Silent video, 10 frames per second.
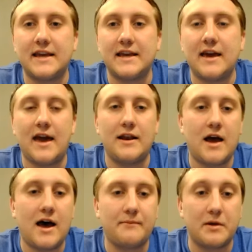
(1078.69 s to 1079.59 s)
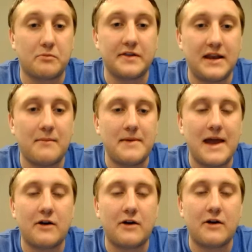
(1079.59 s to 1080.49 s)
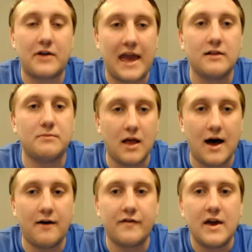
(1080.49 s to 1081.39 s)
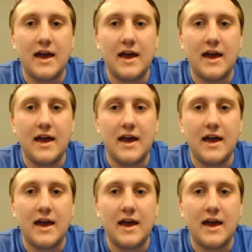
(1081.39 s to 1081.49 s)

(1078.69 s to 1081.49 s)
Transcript: And I'm going to bring the up now, Caleb Love.